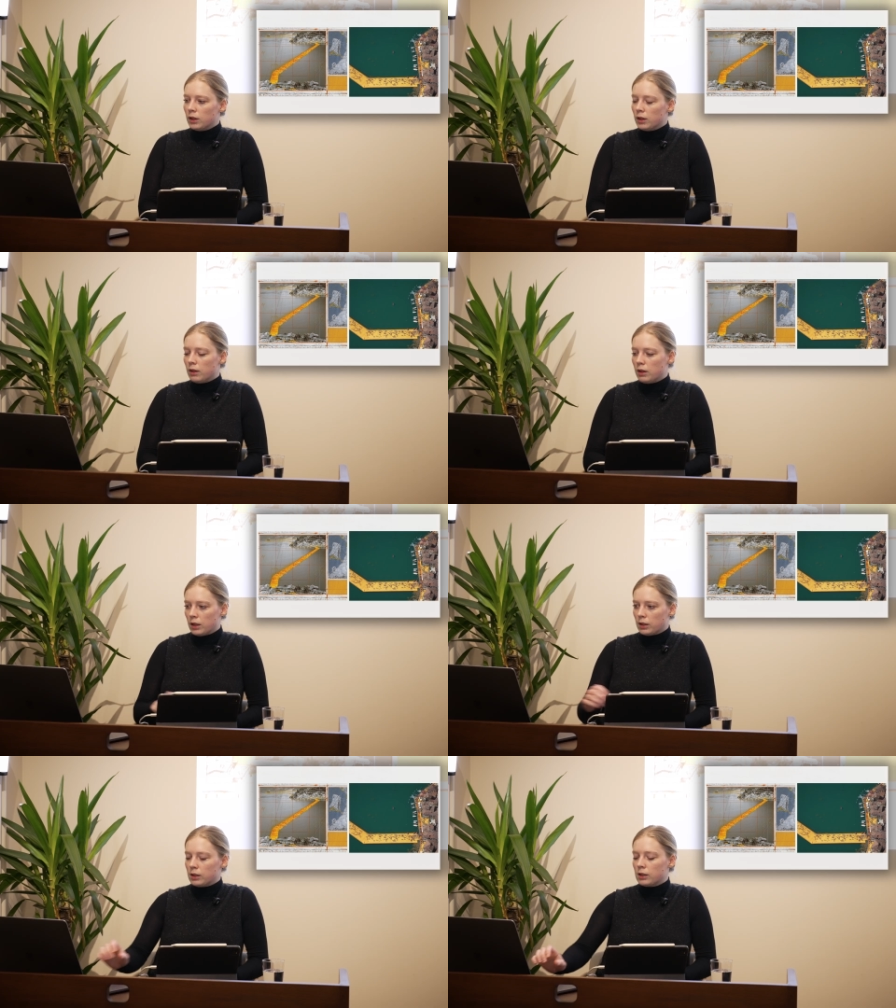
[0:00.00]

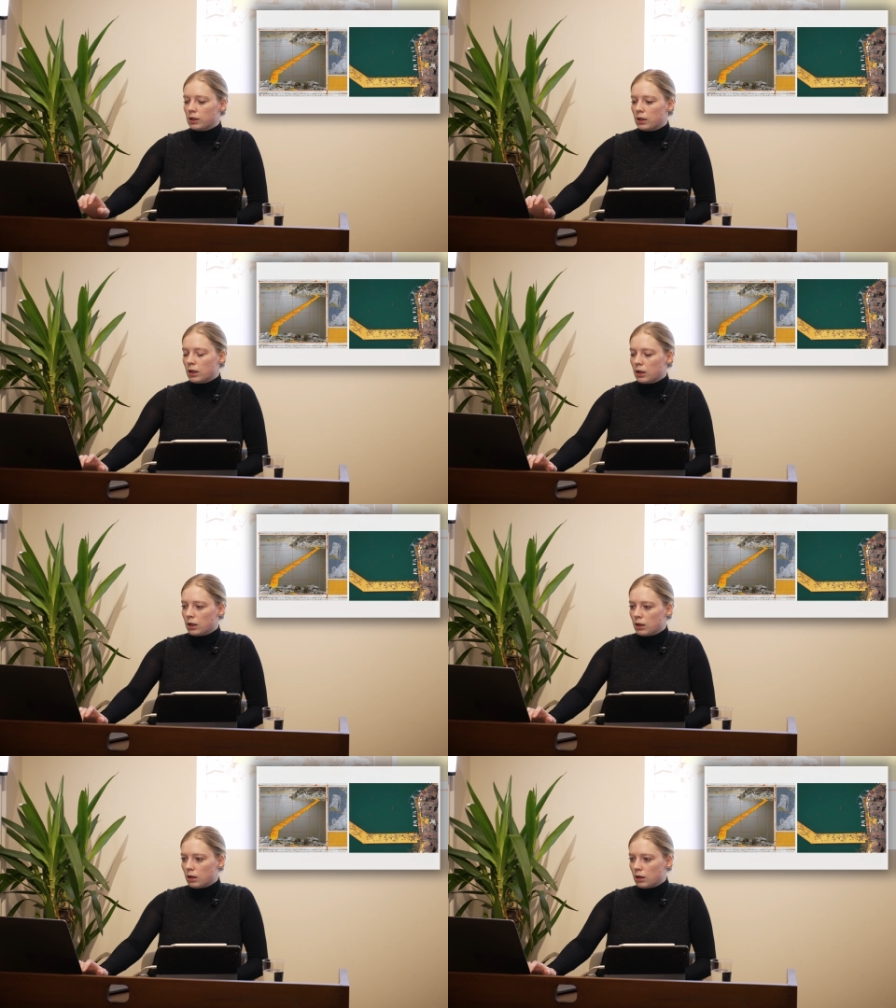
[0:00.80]
this
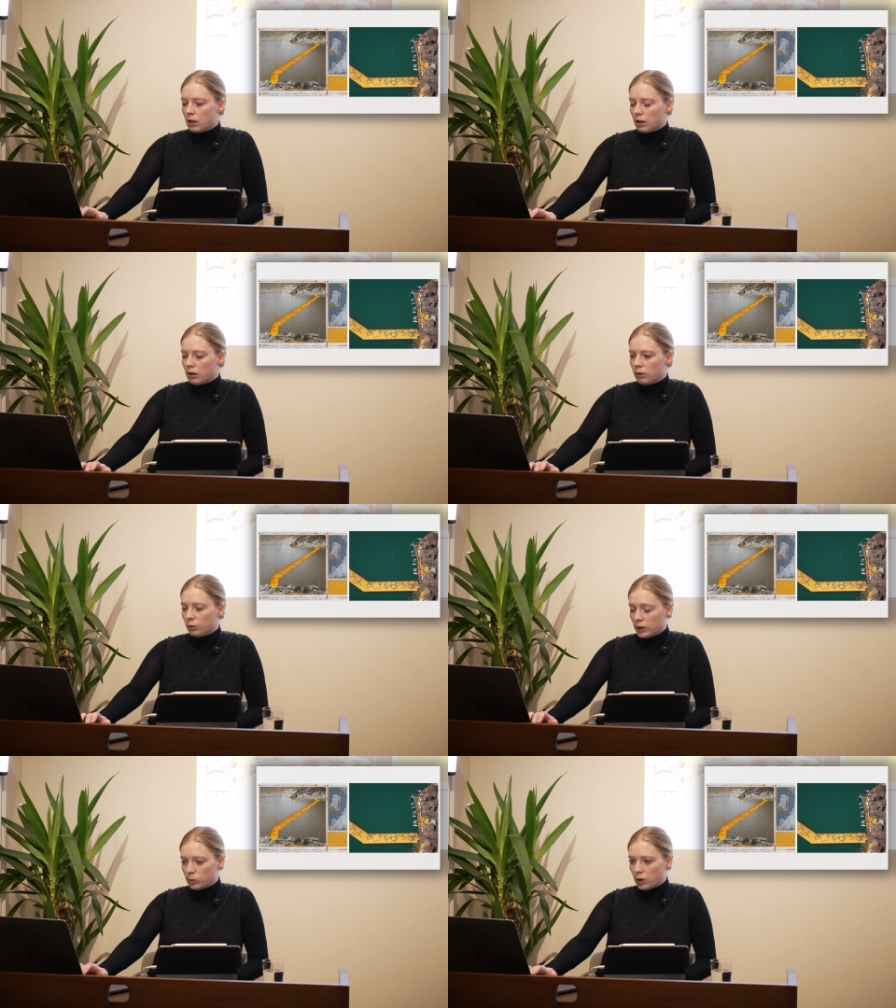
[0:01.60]

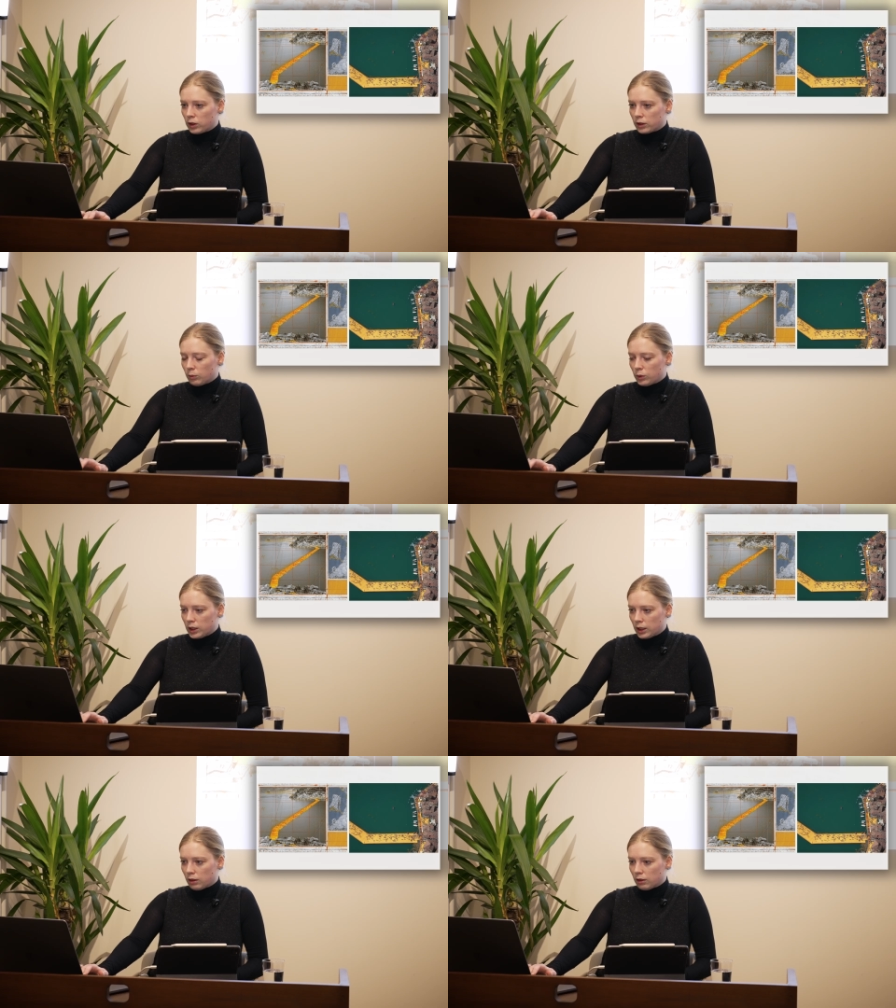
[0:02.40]
project in
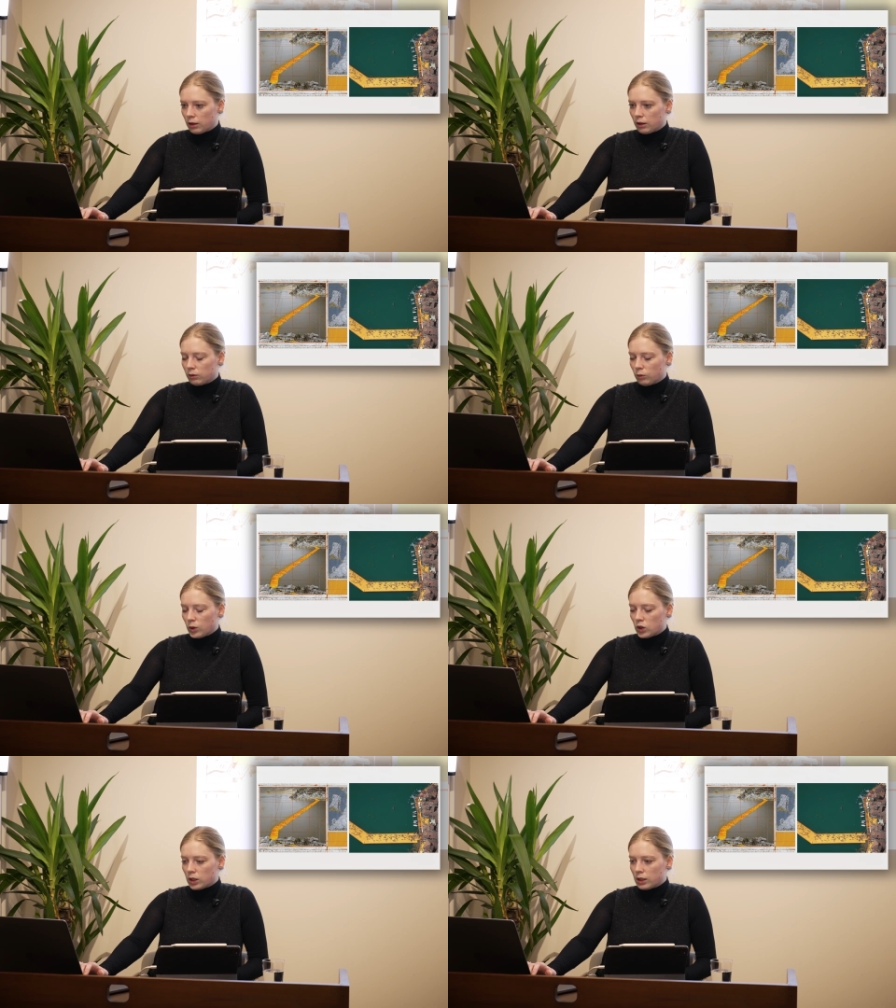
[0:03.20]
particular,
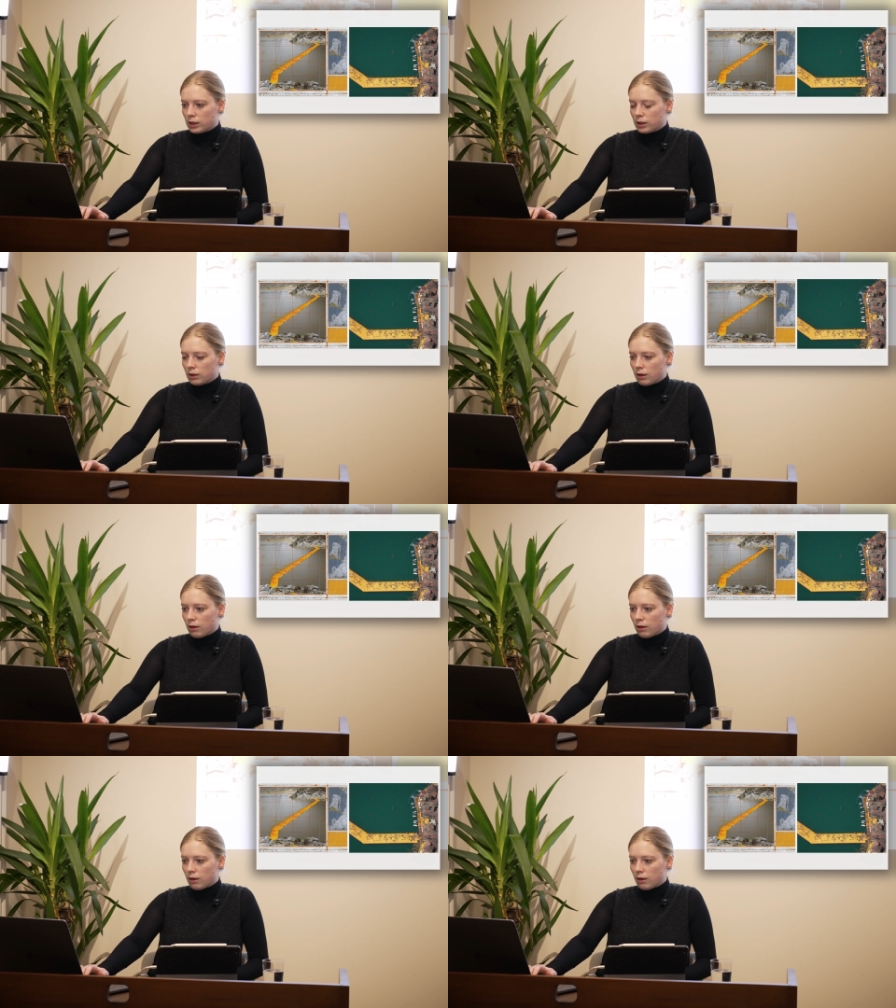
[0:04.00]
which is